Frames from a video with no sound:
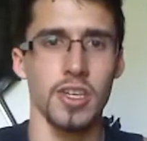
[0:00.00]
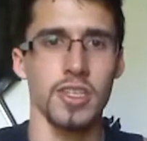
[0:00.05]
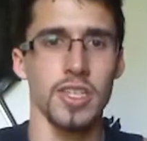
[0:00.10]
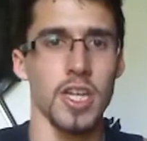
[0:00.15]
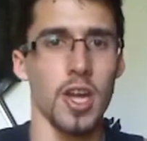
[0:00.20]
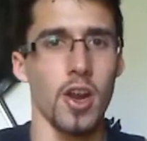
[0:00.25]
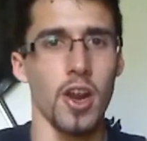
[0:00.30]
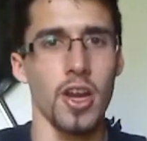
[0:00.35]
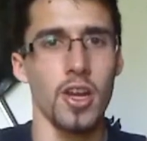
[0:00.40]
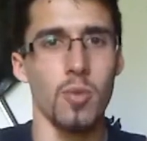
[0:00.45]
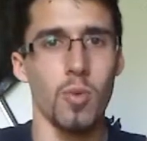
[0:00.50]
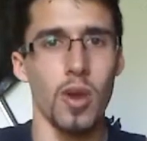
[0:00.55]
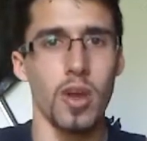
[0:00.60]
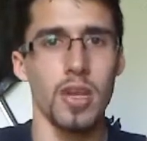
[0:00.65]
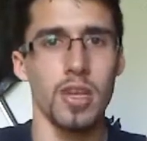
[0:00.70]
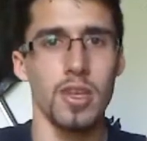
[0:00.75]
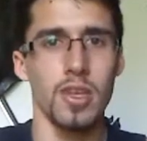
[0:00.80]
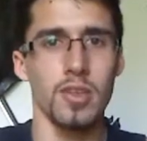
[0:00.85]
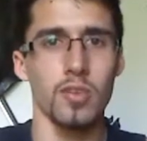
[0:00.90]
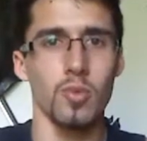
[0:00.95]
Is there anyone
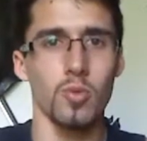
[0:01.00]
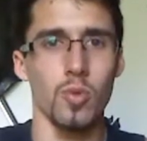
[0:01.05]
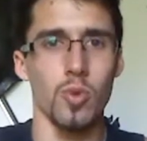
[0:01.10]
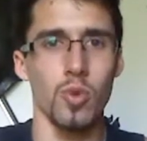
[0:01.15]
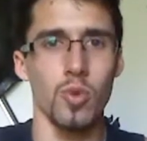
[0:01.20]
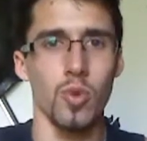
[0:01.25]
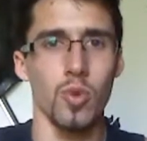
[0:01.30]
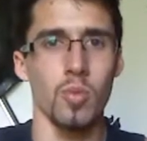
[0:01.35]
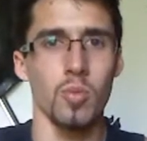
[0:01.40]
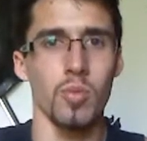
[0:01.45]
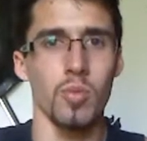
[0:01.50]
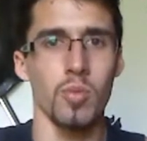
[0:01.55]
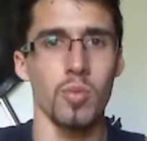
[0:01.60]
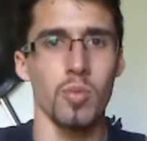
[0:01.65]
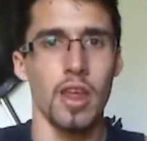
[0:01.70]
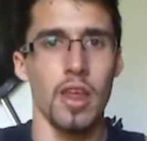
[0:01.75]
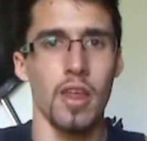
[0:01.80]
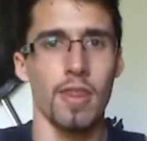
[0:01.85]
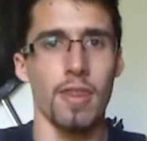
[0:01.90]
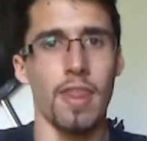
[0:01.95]
in this room
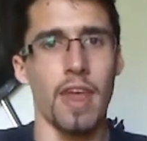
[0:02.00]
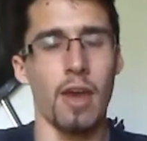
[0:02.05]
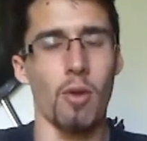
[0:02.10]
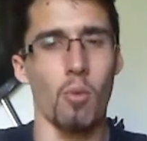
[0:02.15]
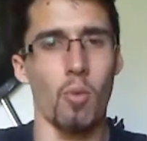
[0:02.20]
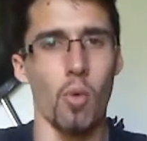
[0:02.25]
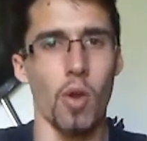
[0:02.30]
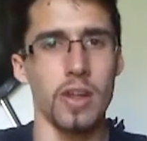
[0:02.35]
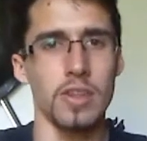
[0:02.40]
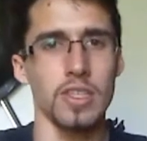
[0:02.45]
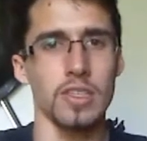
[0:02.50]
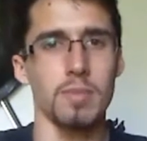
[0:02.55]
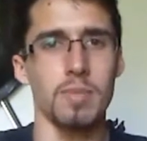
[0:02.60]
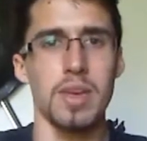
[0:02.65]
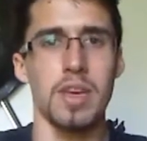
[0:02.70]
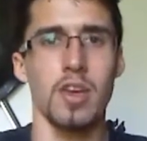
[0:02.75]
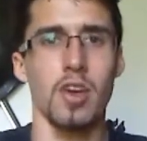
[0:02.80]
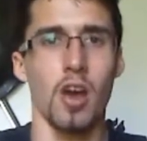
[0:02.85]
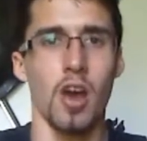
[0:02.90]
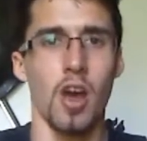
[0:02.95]
that wants
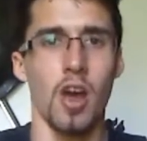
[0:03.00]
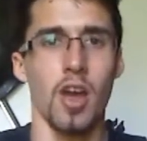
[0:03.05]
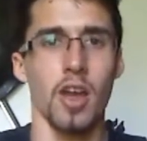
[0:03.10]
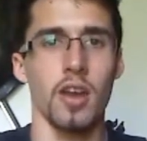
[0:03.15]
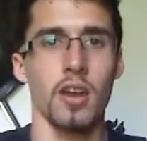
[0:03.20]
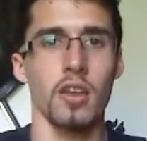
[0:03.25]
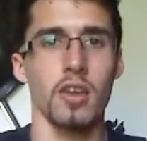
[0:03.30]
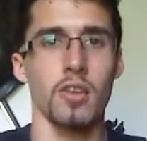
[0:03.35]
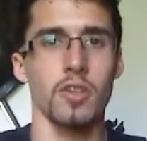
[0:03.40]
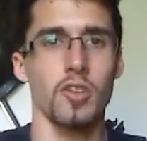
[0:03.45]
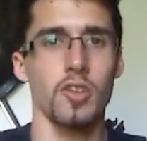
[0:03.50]
me gone?